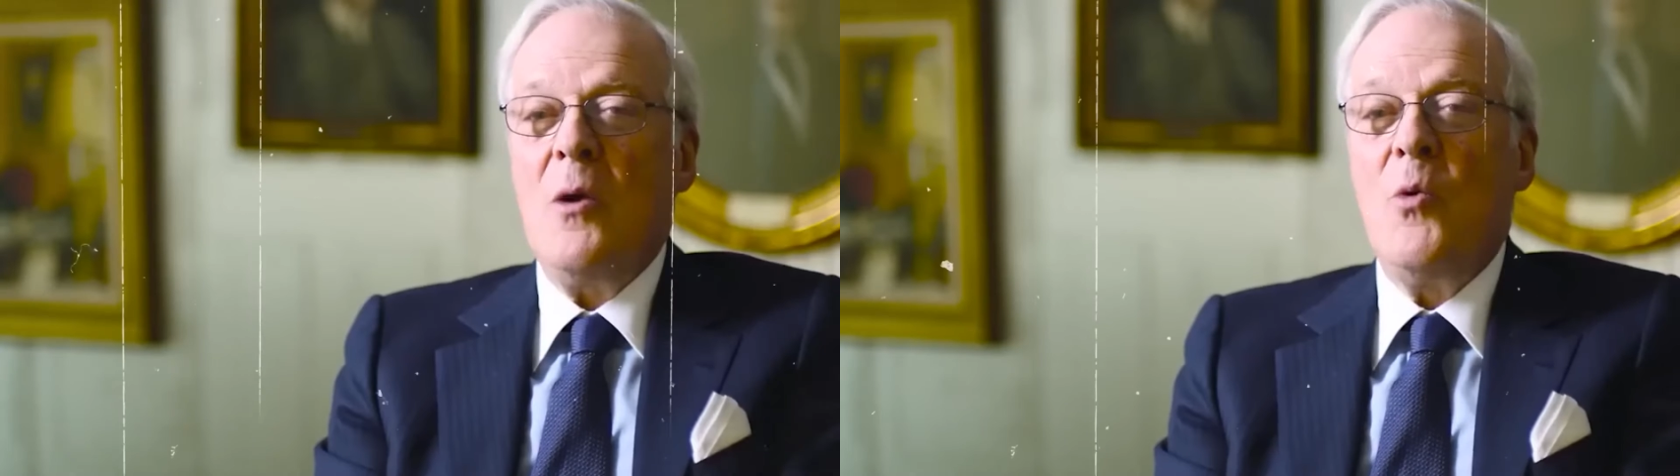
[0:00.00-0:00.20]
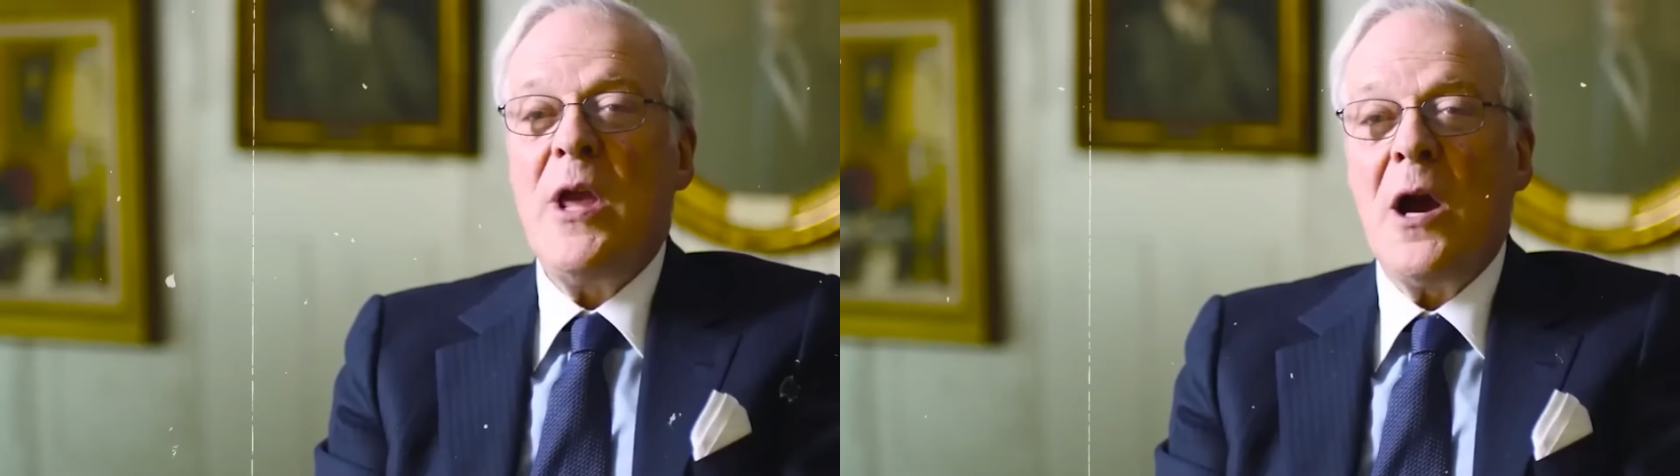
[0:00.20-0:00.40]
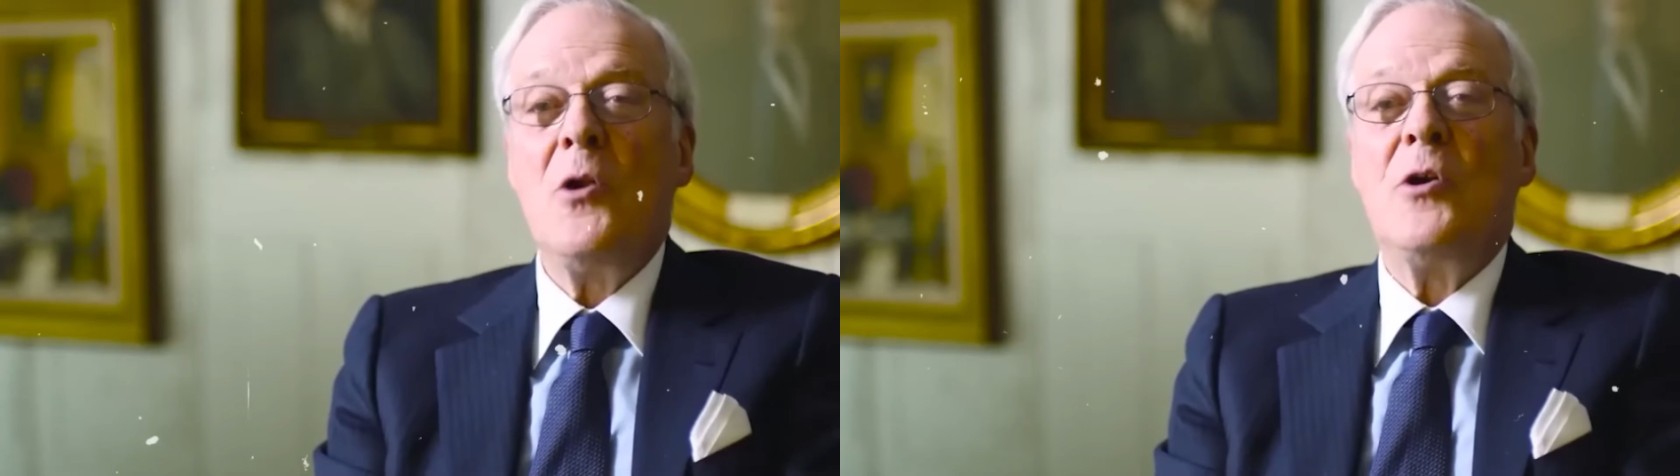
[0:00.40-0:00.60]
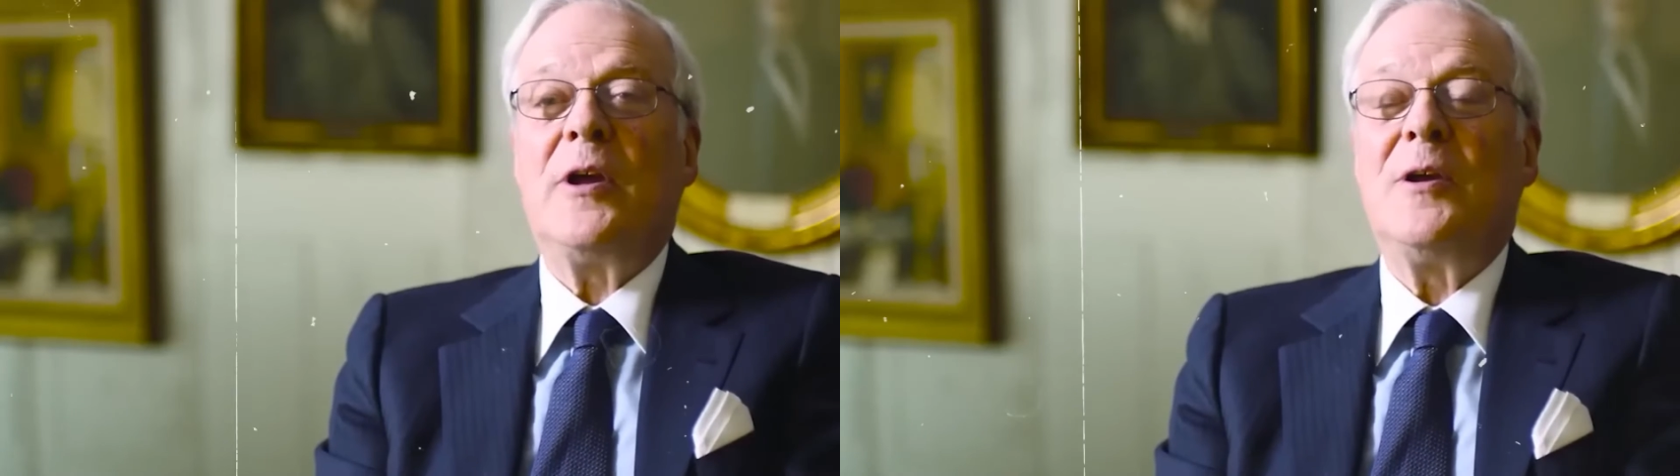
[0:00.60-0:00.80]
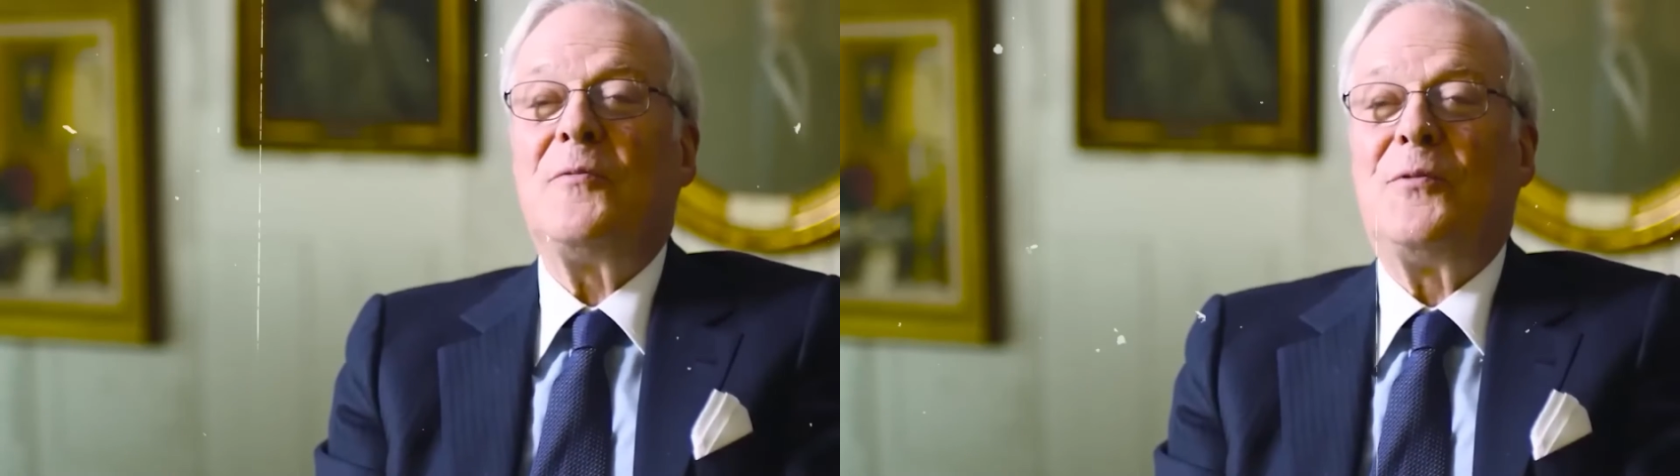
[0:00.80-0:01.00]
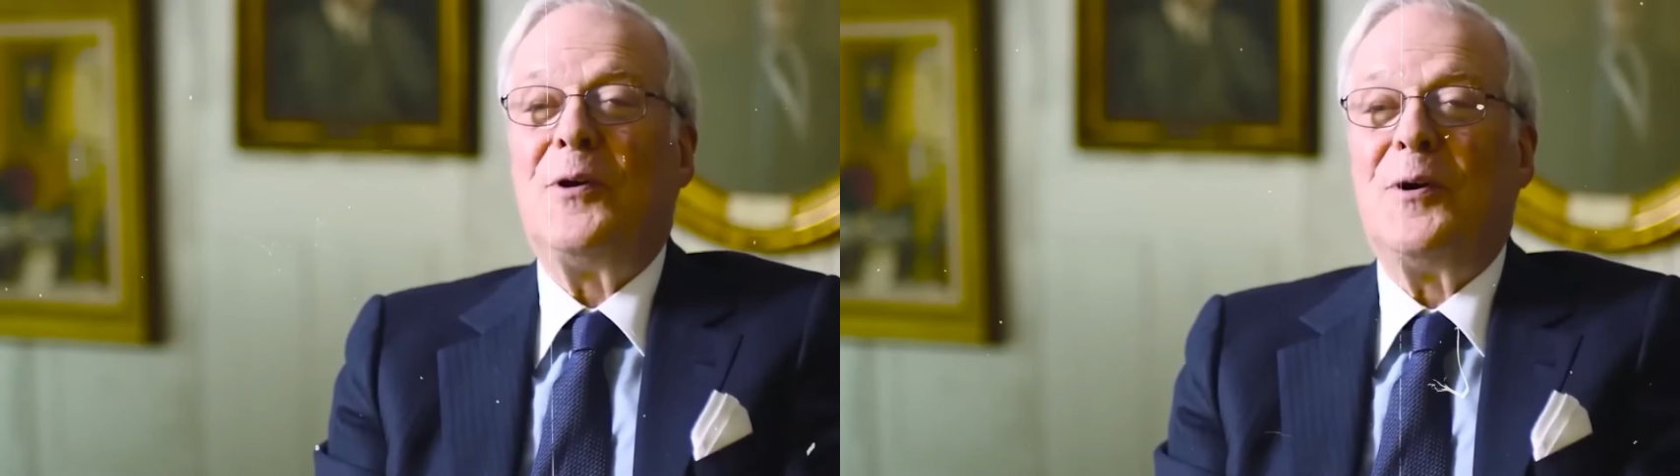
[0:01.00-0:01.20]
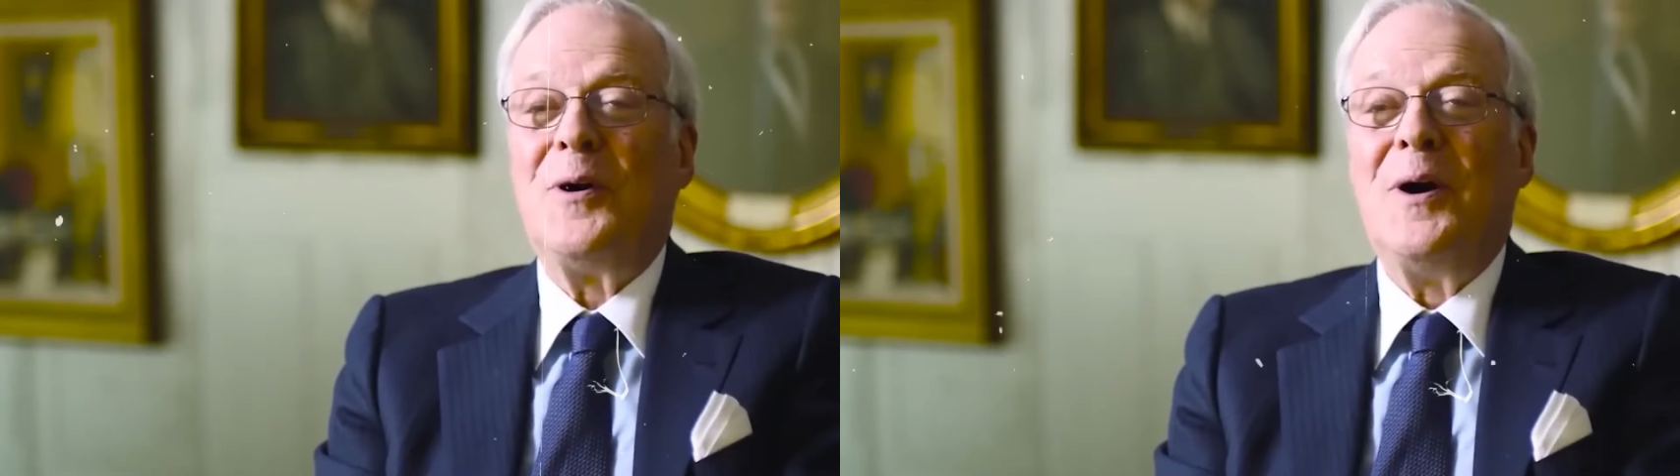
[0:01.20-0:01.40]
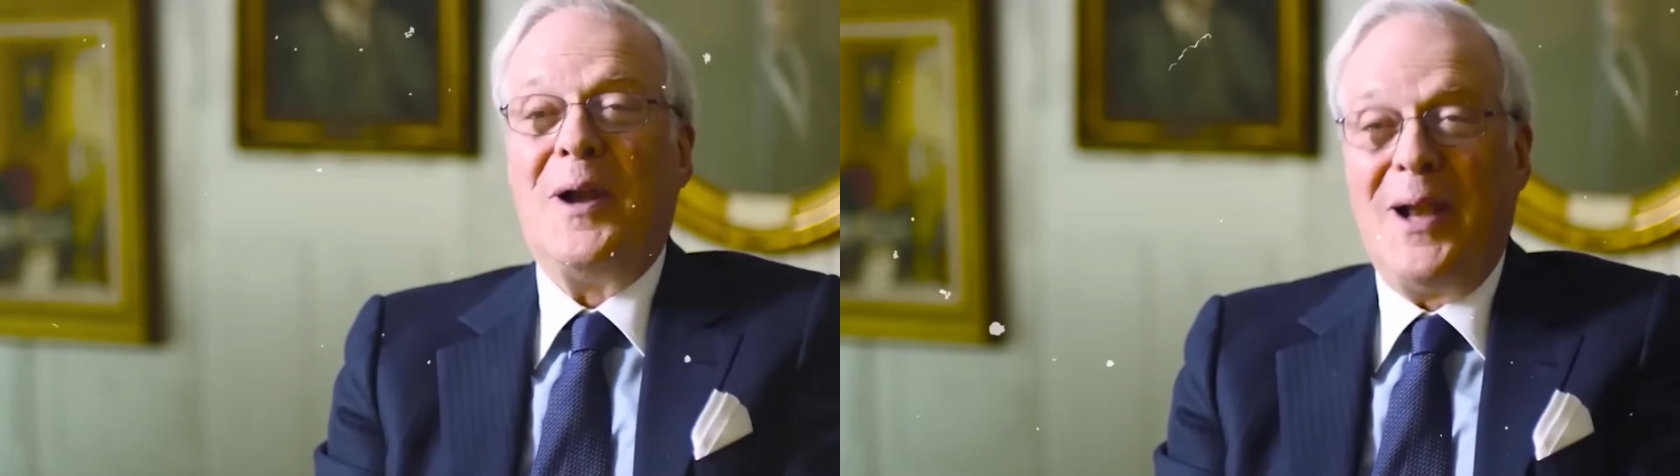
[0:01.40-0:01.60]
secret meetings, with
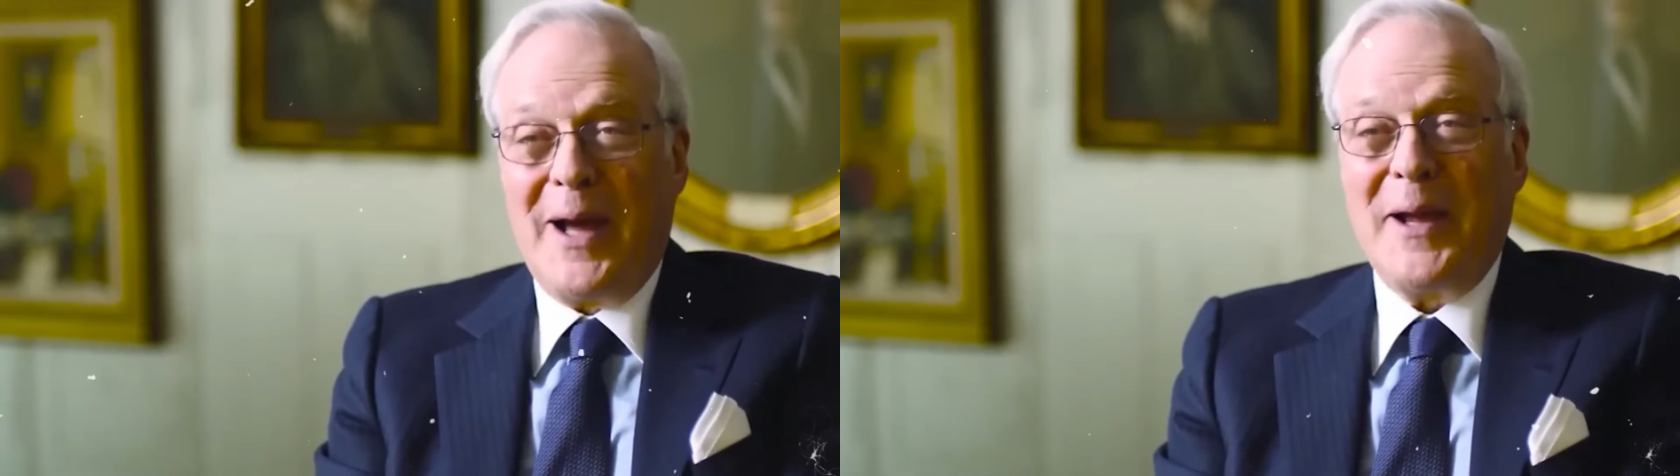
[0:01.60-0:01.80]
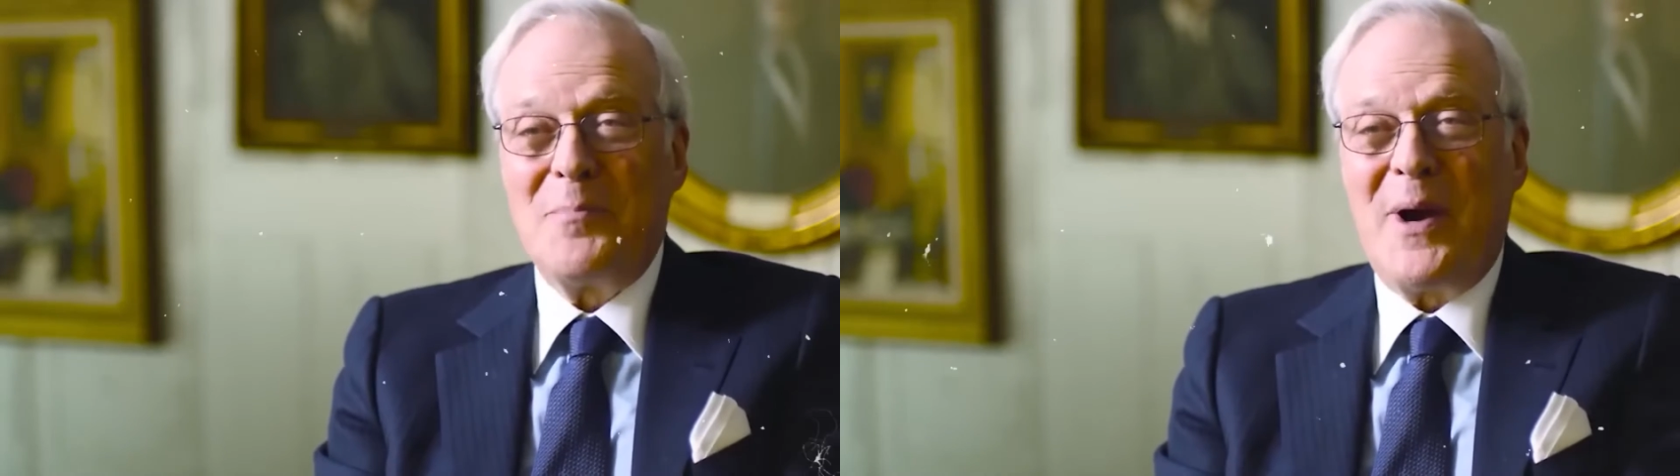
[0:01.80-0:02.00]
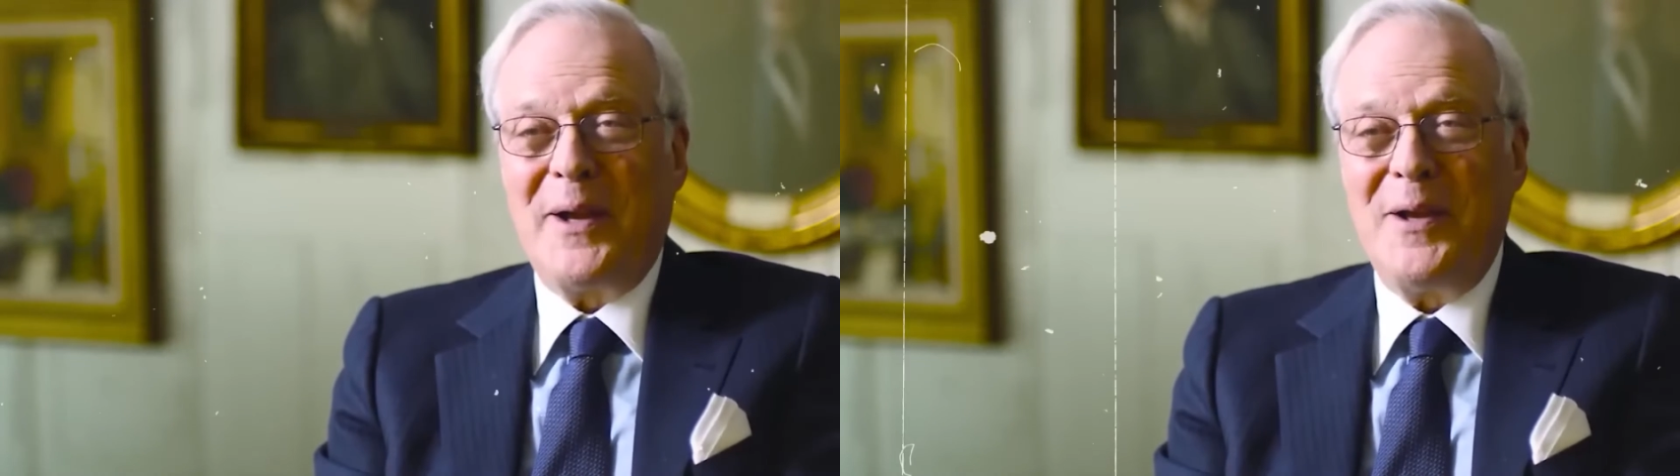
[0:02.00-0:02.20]
the Rothschilds